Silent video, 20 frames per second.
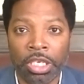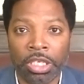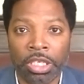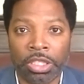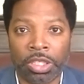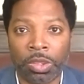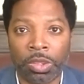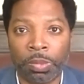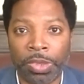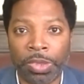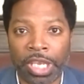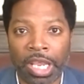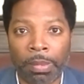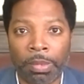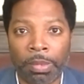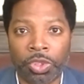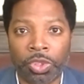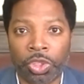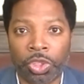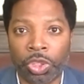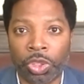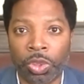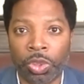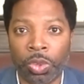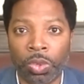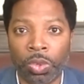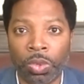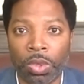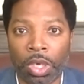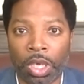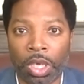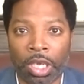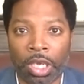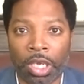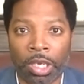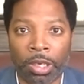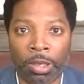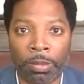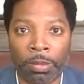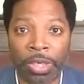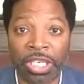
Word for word: to be able to um,